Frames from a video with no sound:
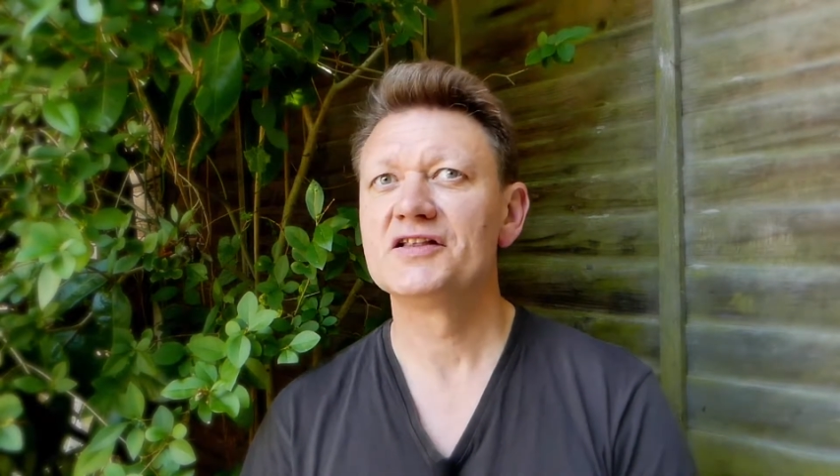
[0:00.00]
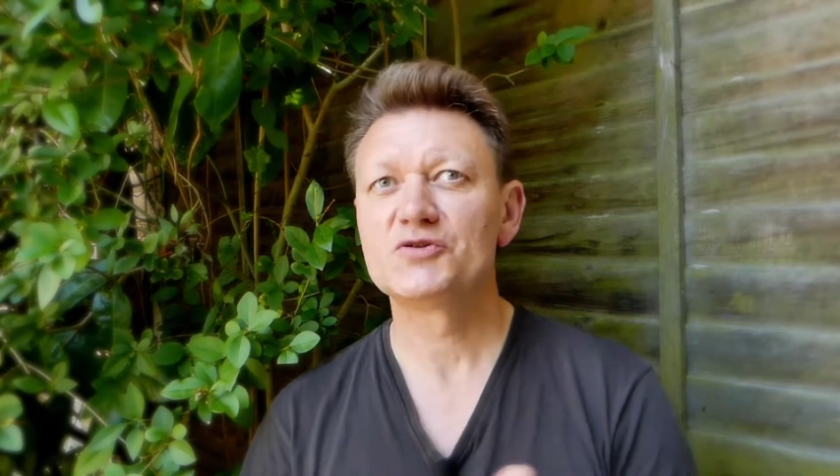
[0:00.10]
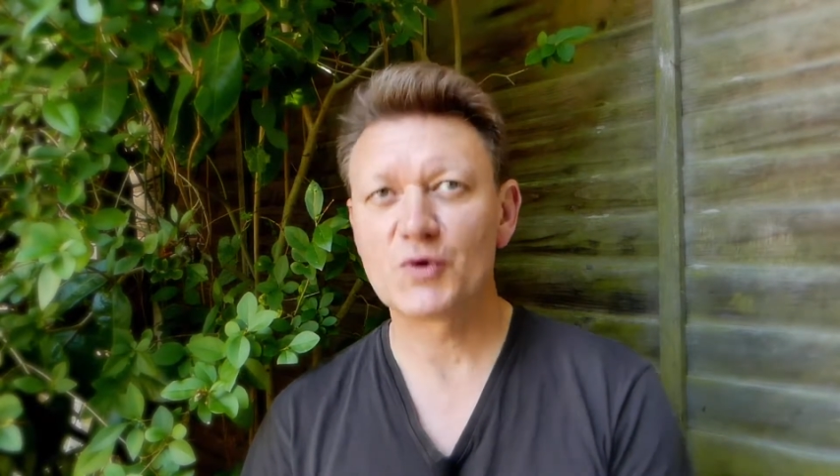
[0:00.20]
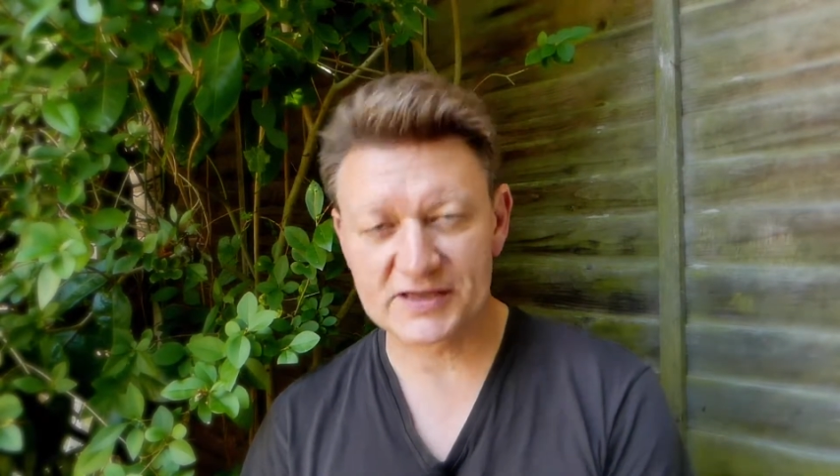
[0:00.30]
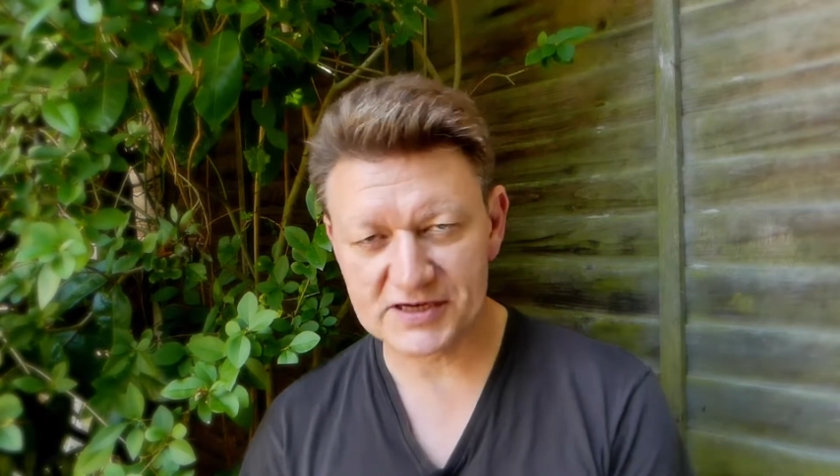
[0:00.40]

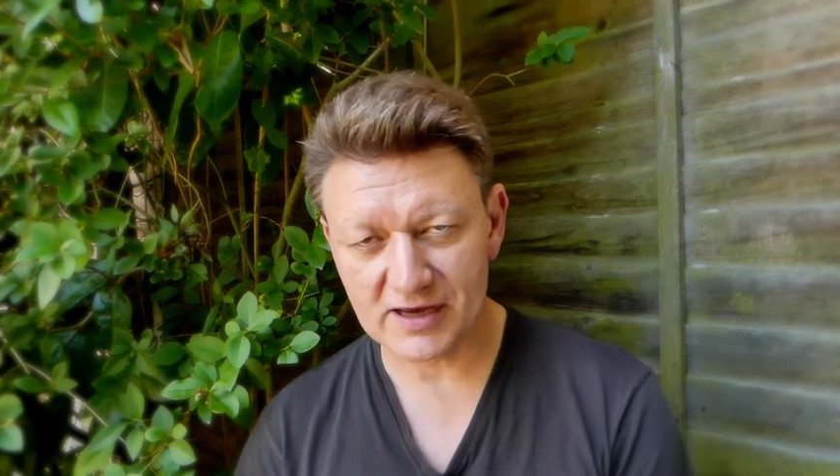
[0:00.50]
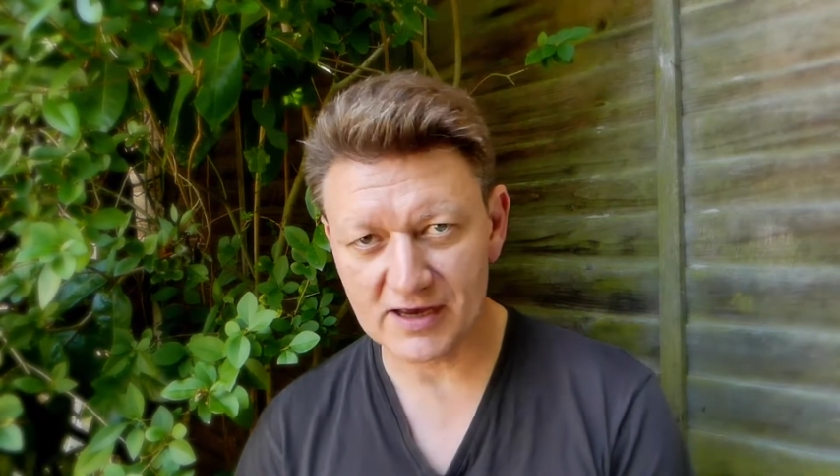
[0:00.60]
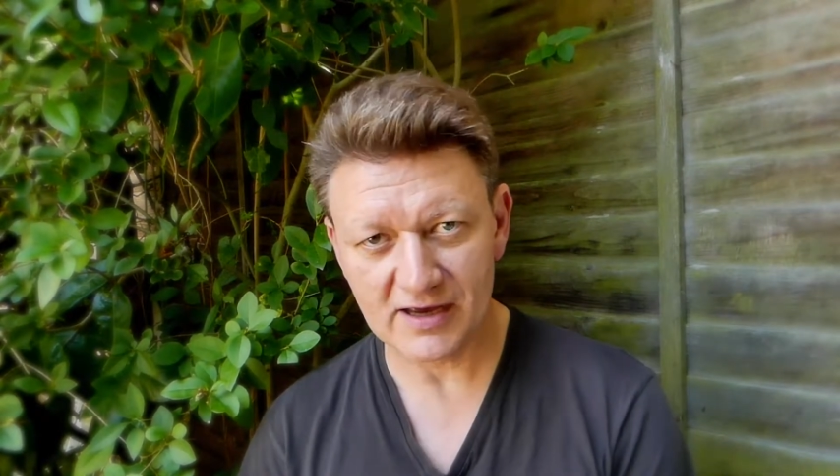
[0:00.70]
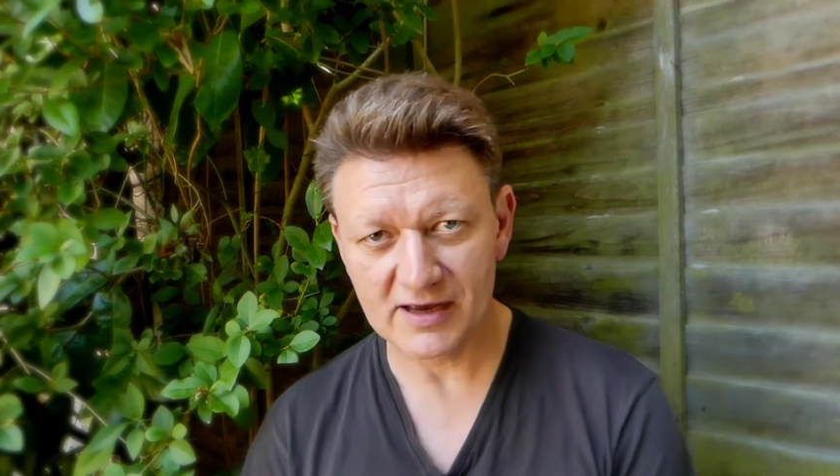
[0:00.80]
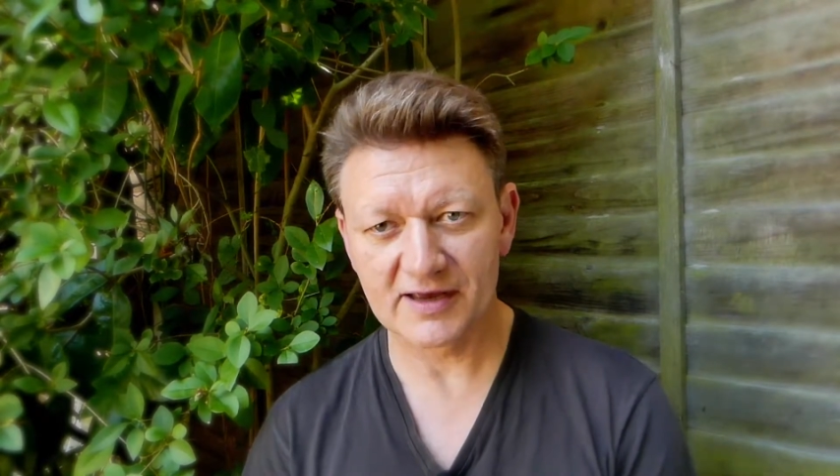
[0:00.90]

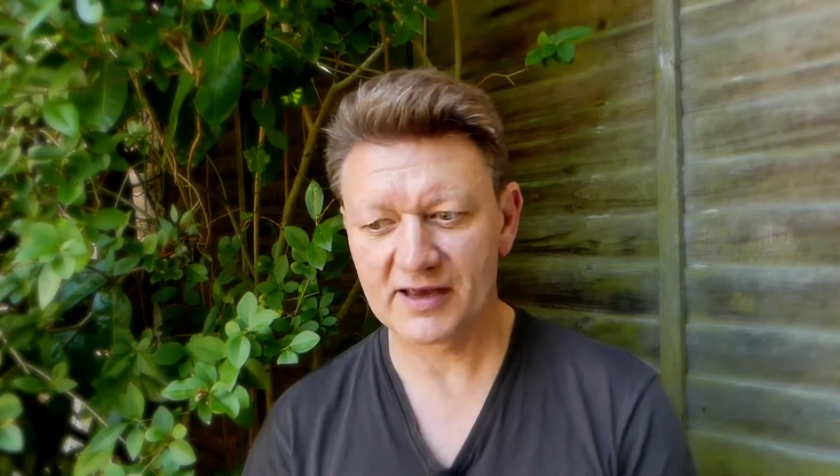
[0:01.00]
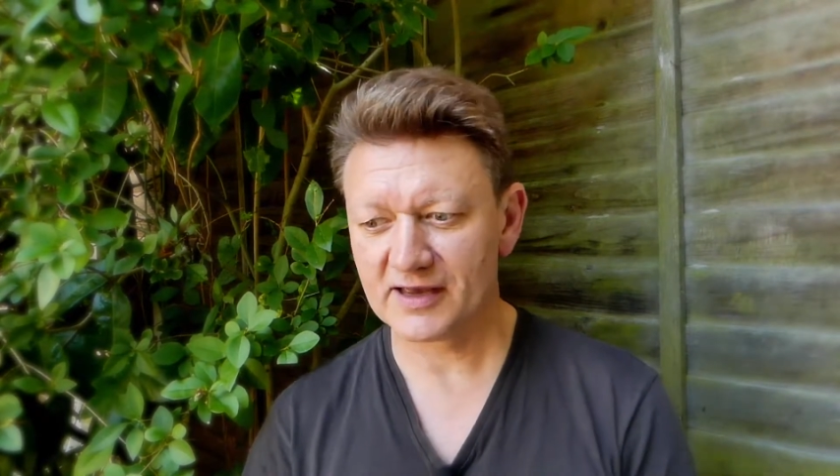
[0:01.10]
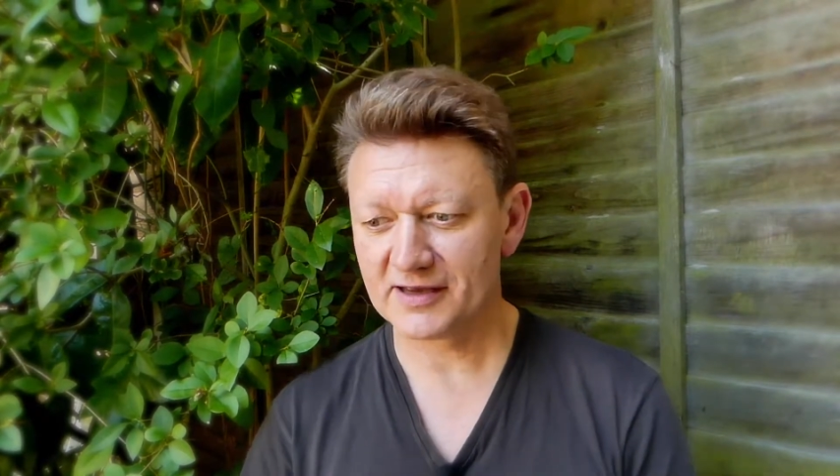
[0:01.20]
Twitter.